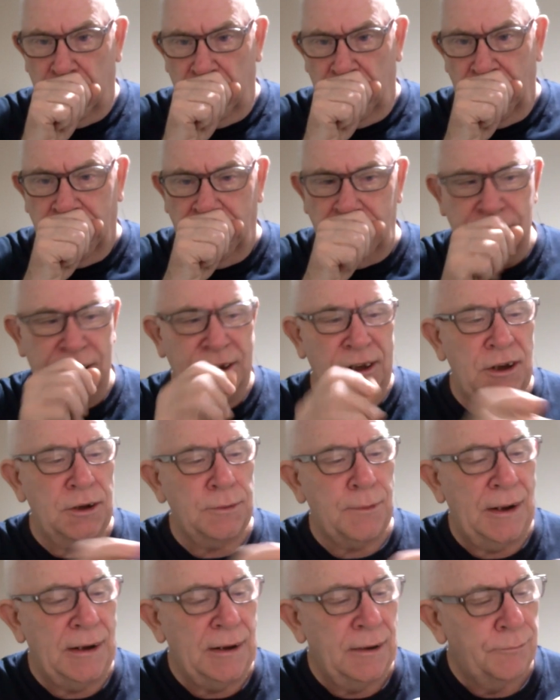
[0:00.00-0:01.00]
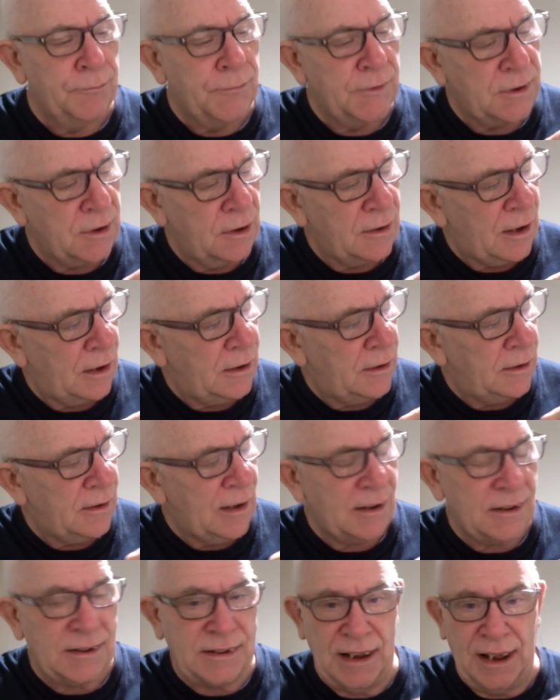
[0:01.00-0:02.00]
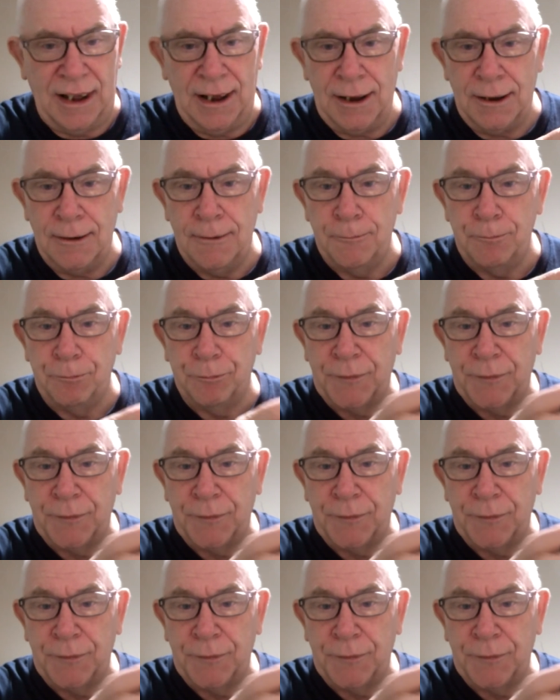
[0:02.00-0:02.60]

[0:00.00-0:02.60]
Excuse me. So that's that.